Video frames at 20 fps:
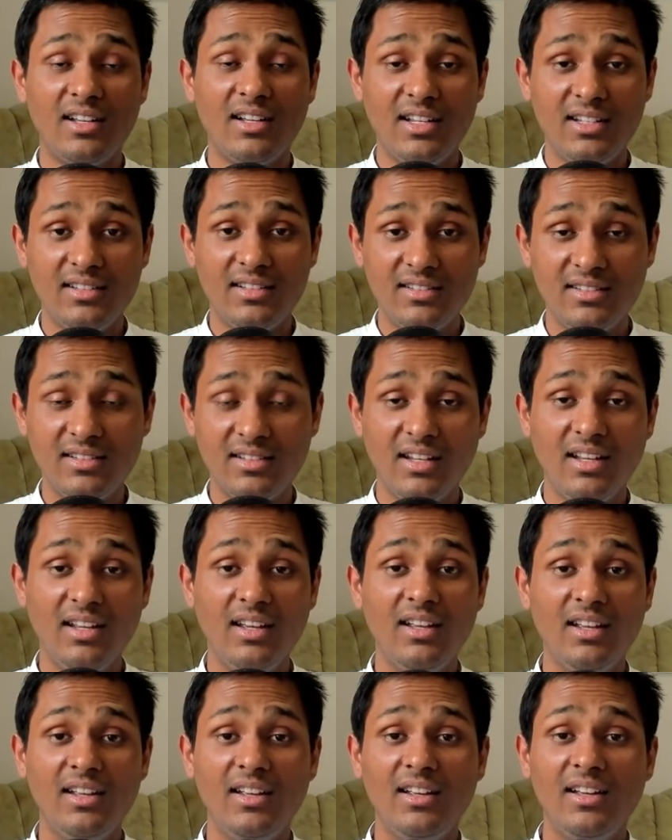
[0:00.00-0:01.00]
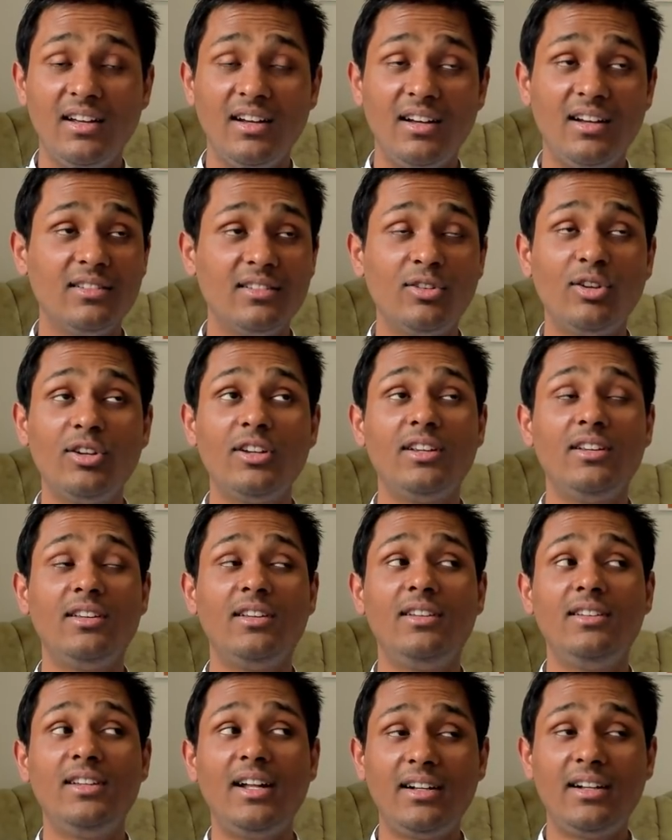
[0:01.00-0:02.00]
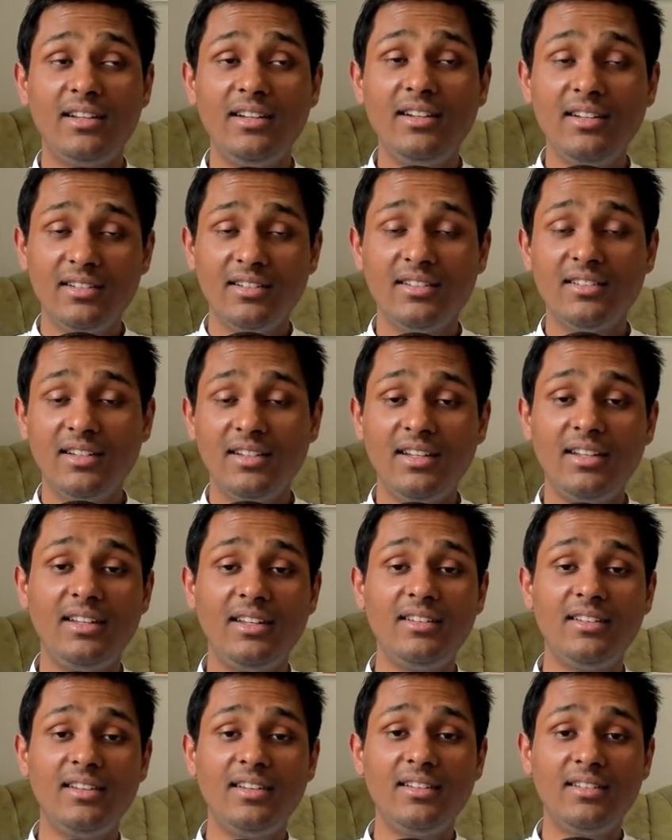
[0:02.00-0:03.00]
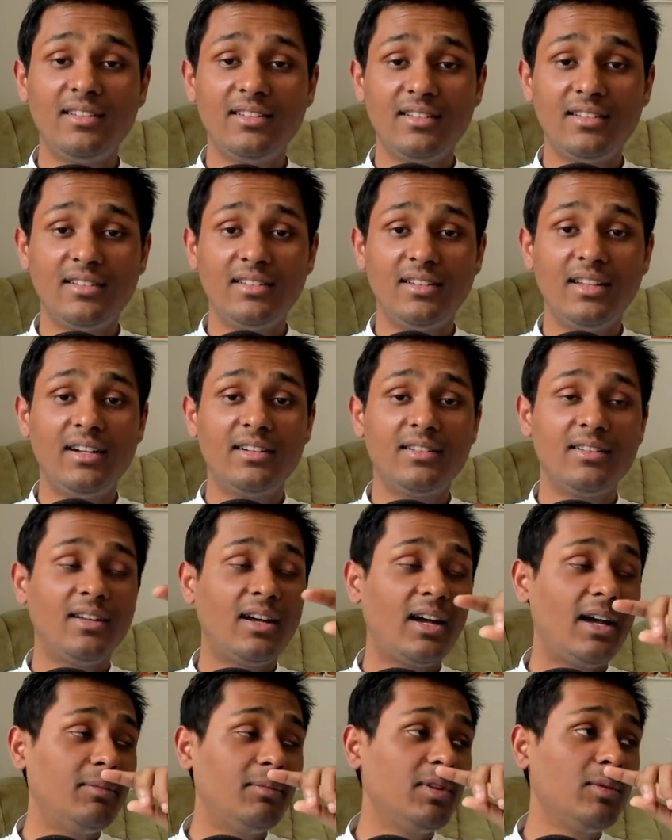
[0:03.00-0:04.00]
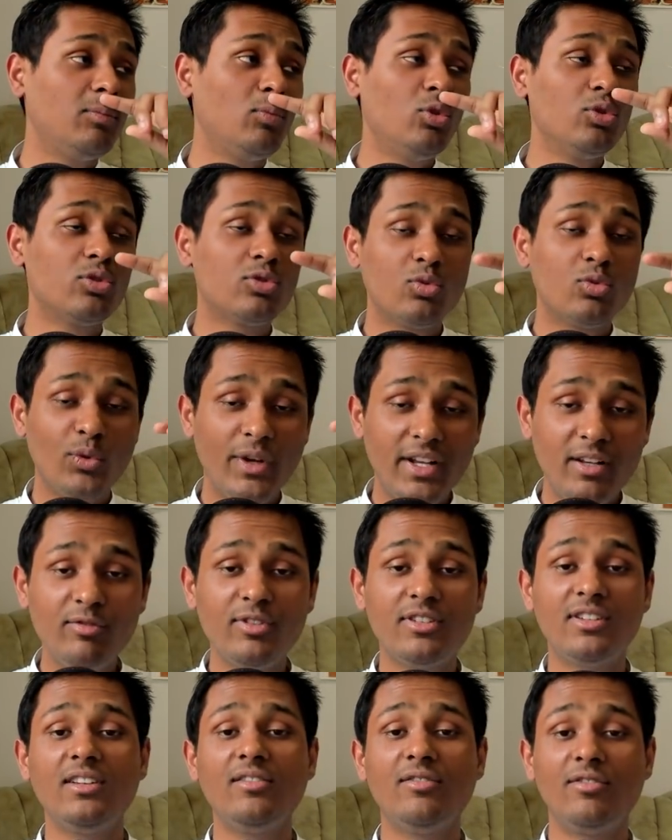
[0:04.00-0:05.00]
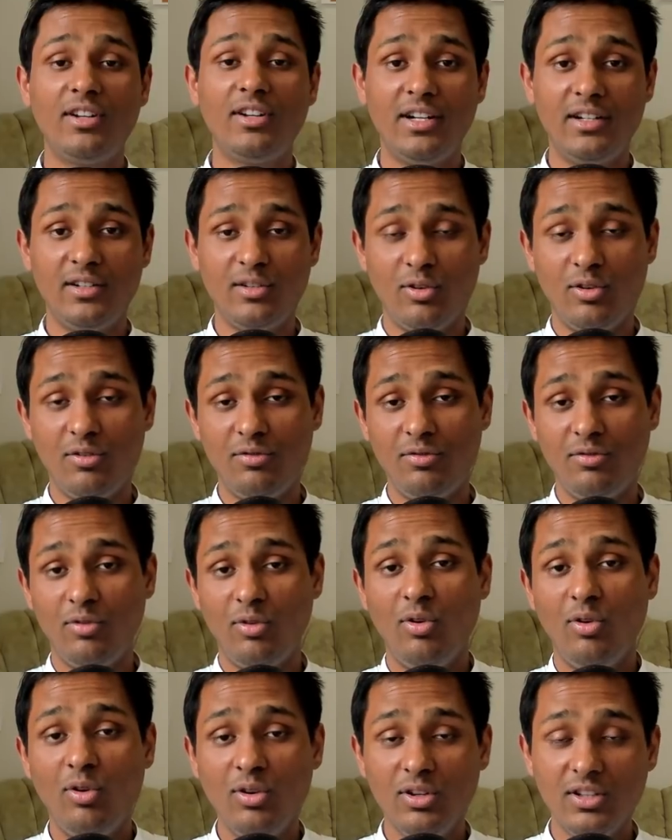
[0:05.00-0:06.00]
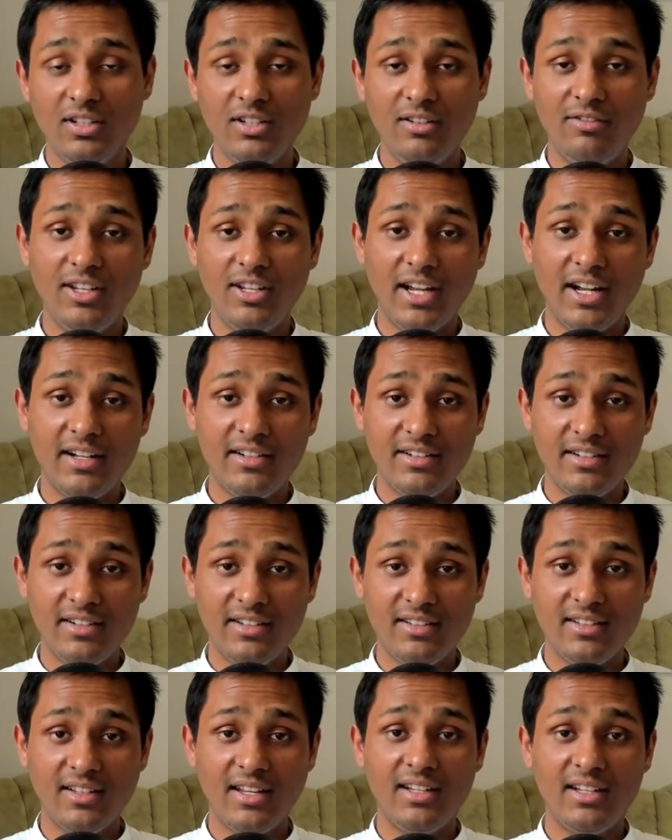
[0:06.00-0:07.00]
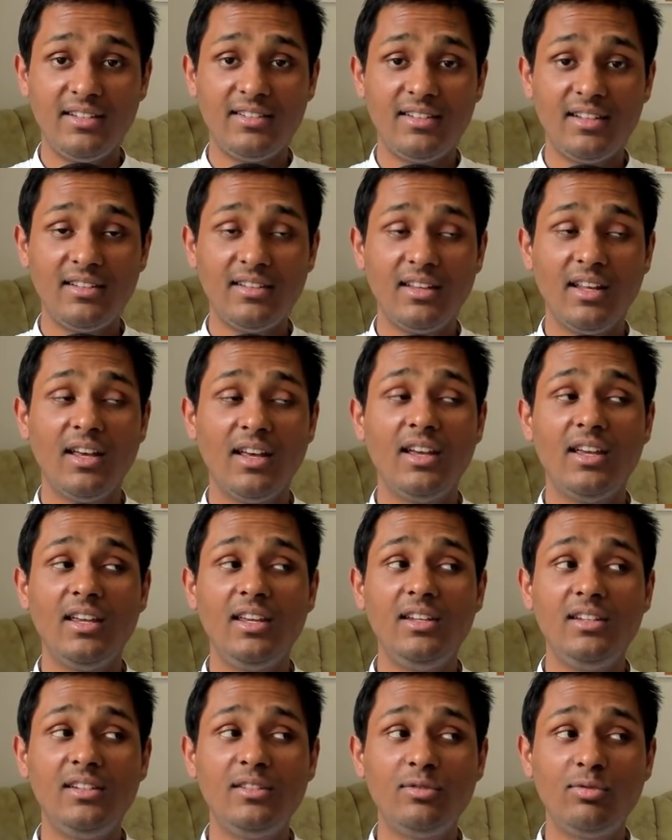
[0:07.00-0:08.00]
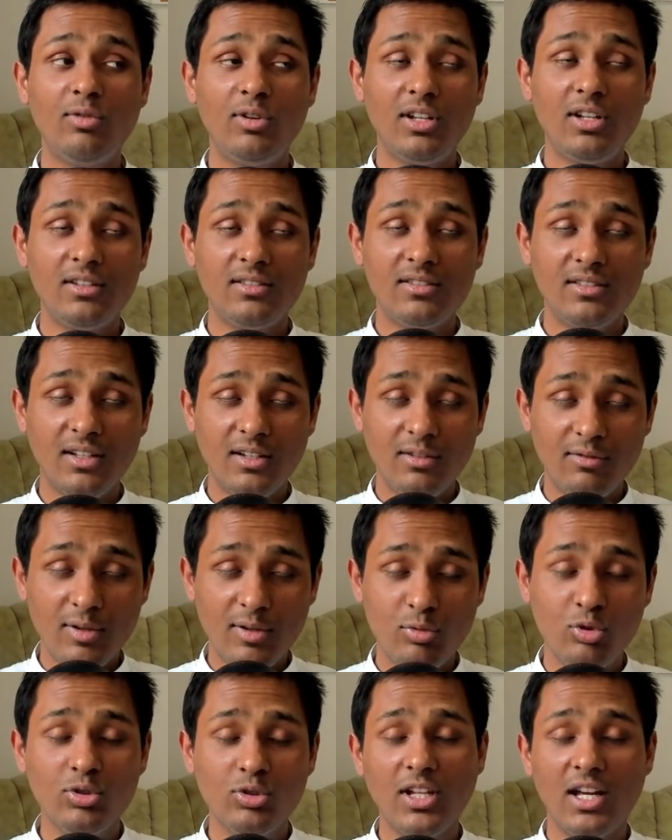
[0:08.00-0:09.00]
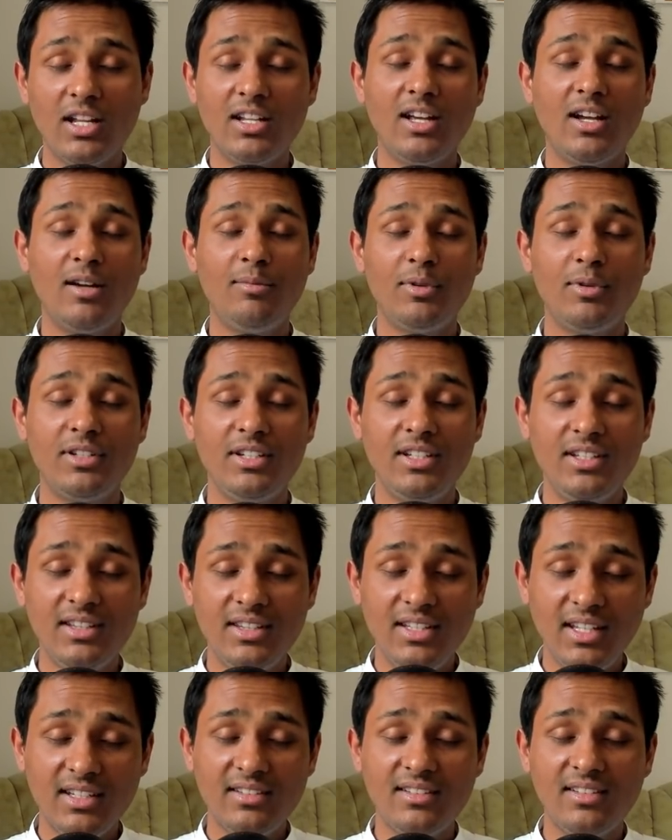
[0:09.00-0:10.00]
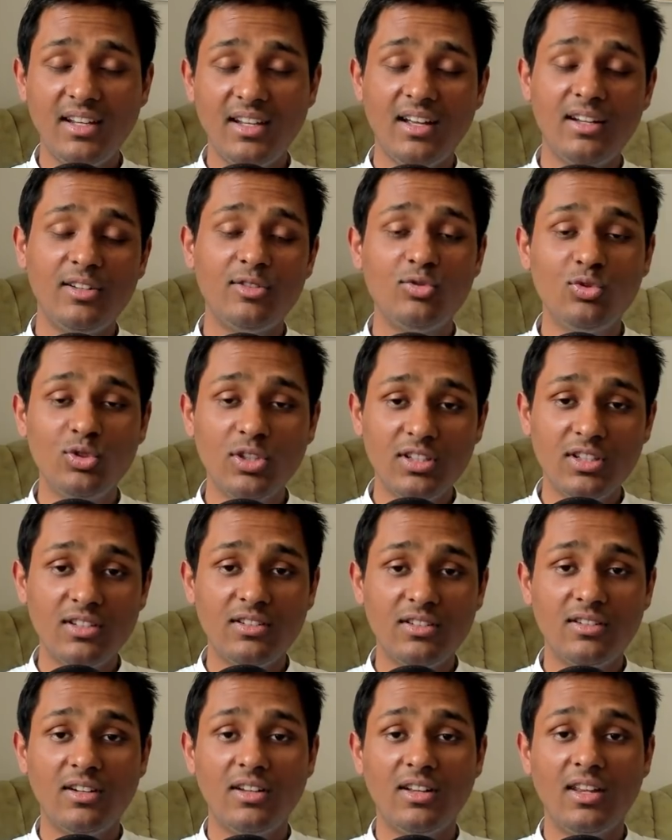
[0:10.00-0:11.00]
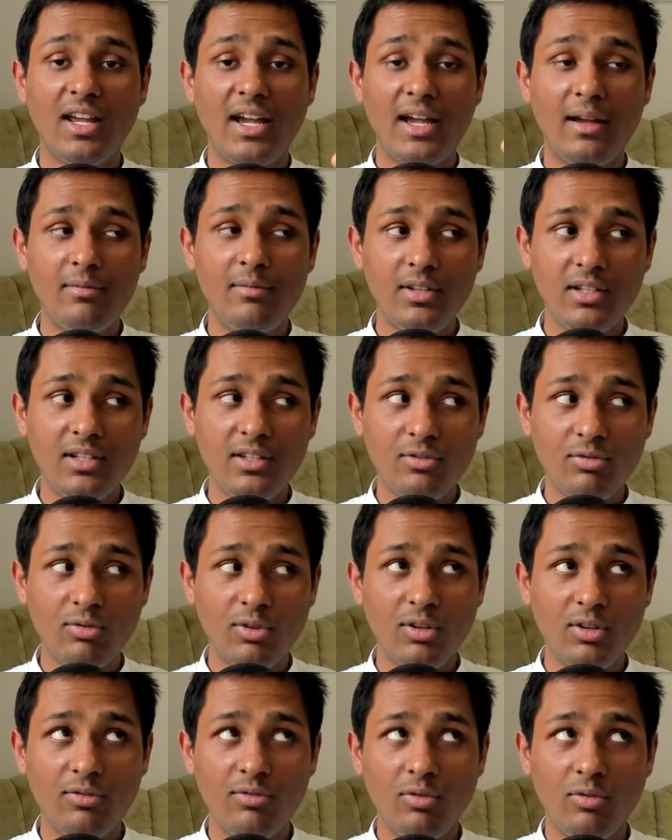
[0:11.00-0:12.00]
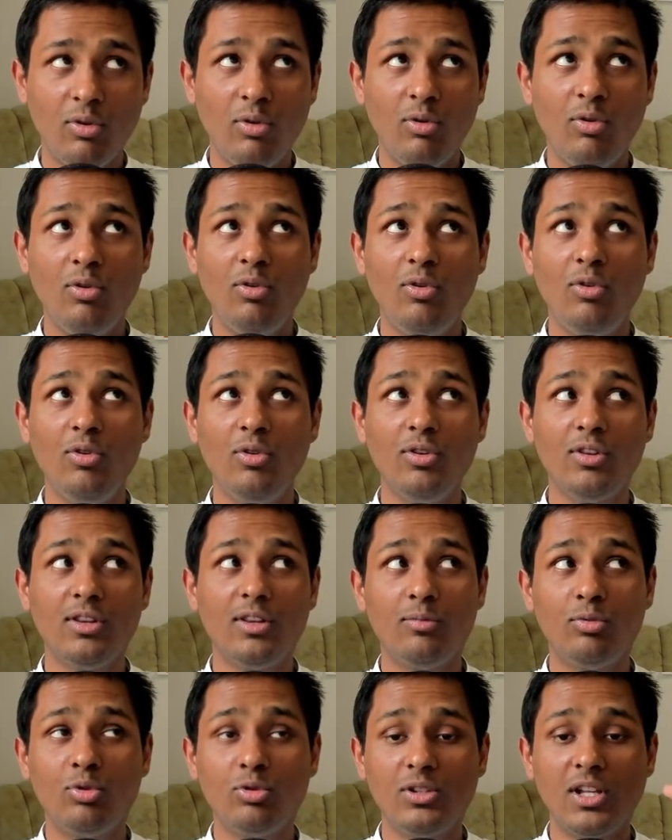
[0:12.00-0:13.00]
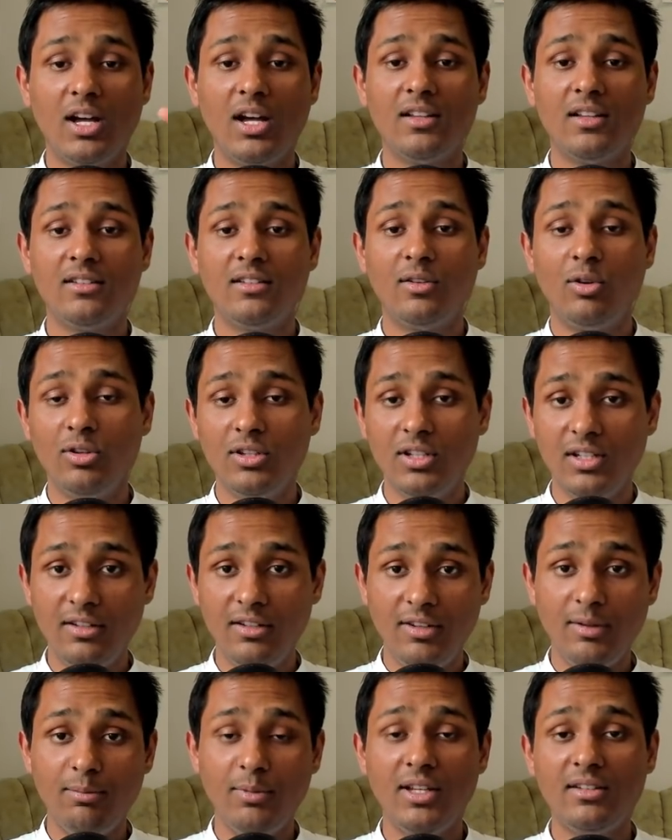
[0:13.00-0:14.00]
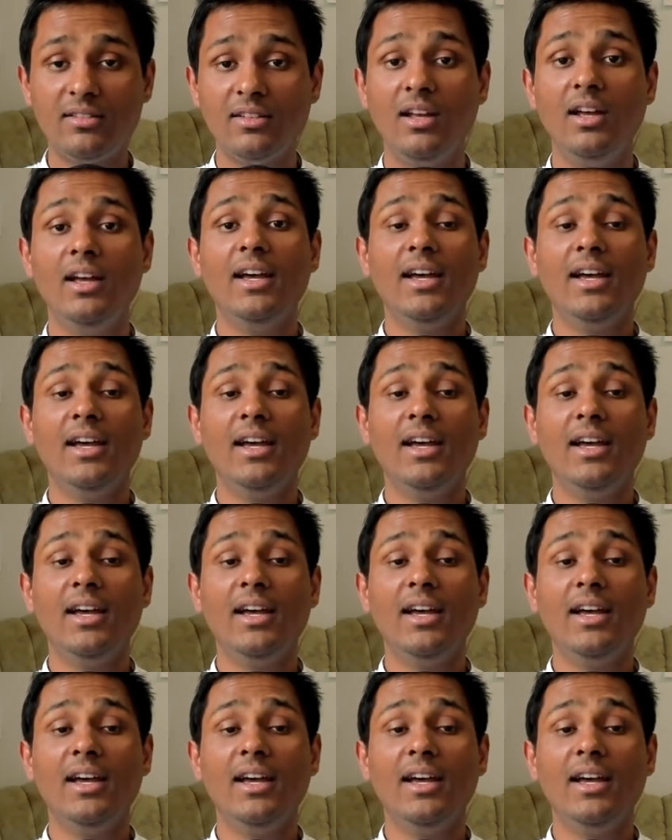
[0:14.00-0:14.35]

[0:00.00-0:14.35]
as, in that he doesn't say, he says that I am the most well-wishing friend of all the living entities. And he says, Ishvara sarva bhutanam hriddeshe arjuna tishtati, I am the Ishvara of all the bhutas, all the living beings.